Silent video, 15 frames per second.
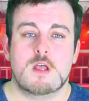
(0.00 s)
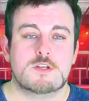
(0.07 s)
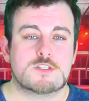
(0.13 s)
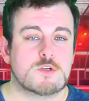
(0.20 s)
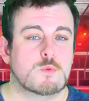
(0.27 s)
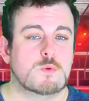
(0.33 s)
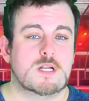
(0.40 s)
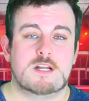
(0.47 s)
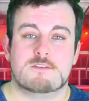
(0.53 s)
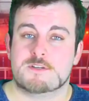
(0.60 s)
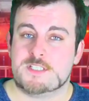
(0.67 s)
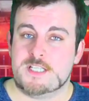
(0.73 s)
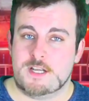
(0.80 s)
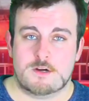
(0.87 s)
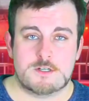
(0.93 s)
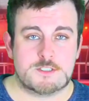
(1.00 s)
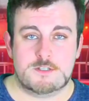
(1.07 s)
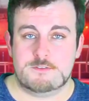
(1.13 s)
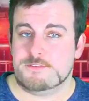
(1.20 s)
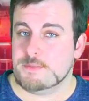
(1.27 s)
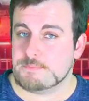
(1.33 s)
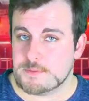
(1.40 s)
So whenever
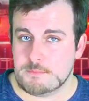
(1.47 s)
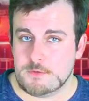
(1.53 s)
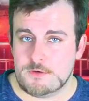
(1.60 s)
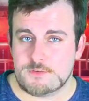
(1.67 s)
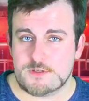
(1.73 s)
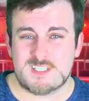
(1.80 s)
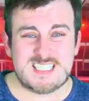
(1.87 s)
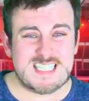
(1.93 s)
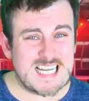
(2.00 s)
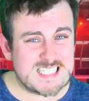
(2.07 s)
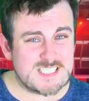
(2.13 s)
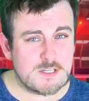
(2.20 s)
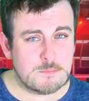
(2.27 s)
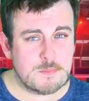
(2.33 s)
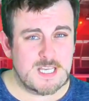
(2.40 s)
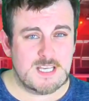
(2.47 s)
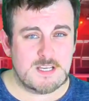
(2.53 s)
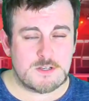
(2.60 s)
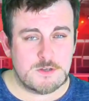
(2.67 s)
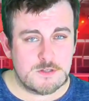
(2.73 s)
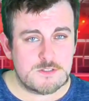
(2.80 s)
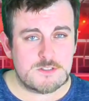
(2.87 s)
TR2 flipped them over, Dan
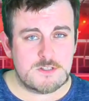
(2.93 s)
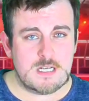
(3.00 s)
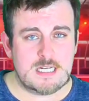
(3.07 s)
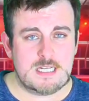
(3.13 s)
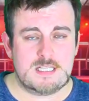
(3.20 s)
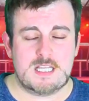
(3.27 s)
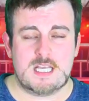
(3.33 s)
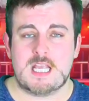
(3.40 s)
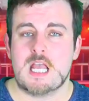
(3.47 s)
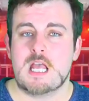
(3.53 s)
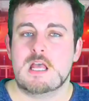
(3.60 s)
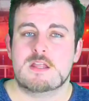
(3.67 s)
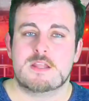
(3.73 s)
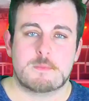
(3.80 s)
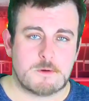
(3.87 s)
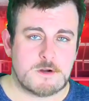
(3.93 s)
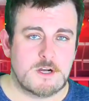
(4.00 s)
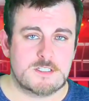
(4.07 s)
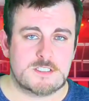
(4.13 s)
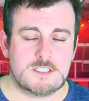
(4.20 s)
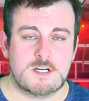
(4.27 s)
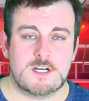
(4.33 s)
Kia couldn't do anything, they were
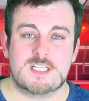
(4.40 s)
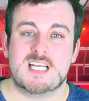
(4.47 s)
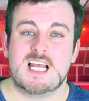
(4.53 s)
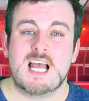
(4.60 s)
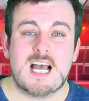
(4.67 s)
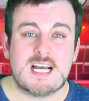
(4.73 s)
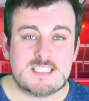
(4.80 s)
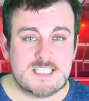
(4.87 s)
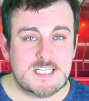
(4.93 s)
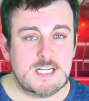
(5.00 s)
counted out, and